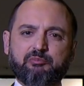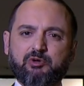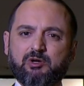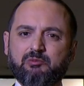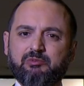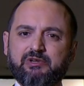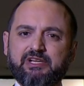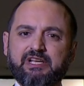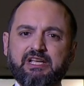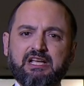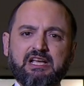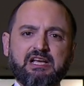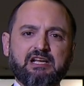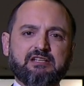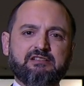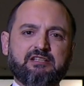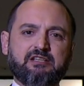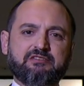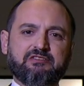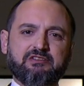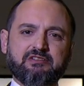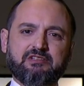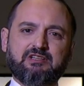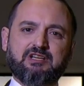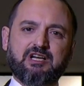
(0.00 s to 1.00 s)
The winds of
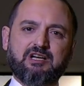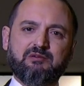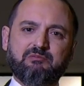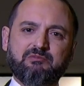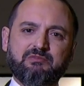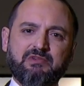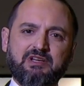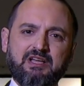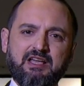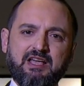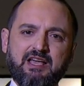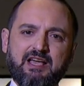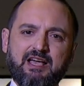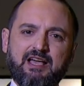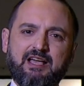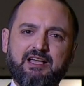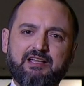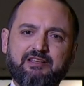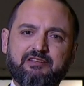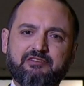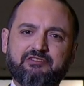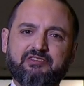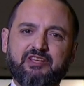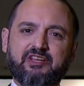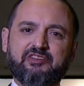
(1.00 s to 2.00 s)
change were already
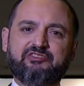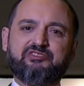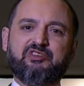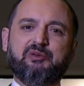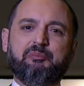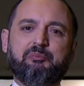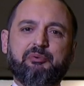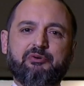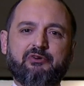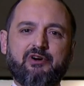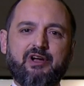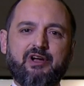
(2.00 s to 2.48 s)
sweeping over